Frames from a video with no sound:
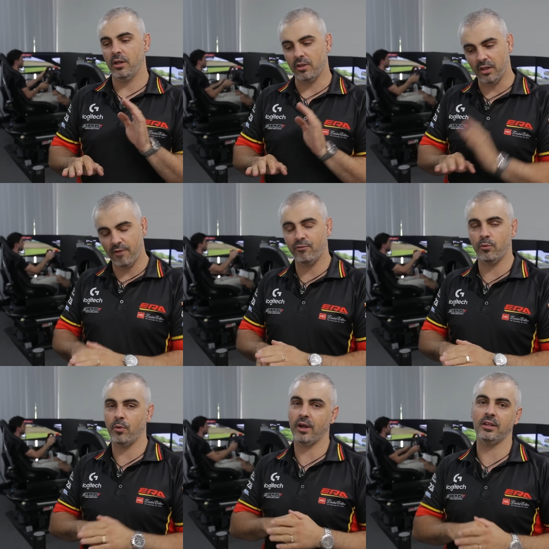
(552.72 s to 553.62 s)
the left
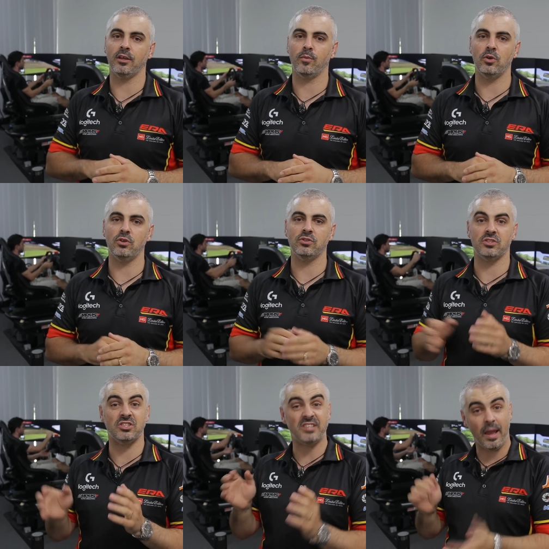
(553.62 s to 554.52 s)
foot braking that can be used
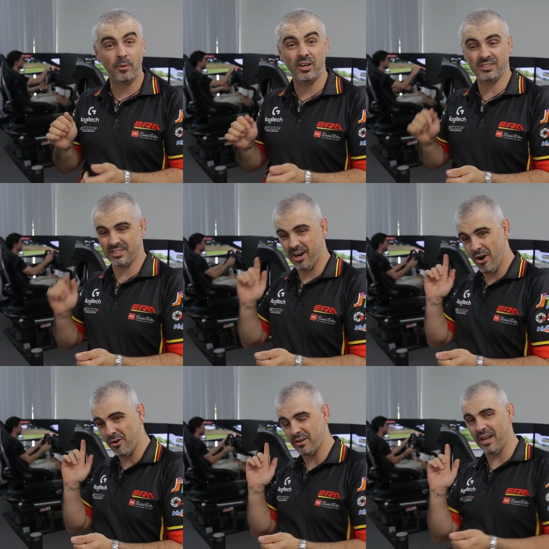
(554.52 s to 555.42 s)
to stabilize the
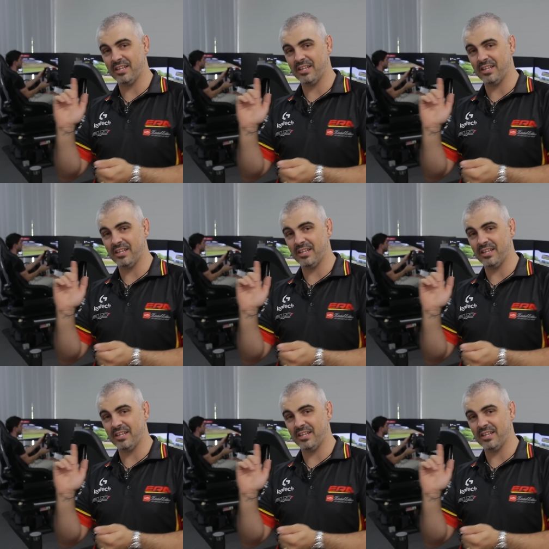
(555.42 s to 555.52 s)
car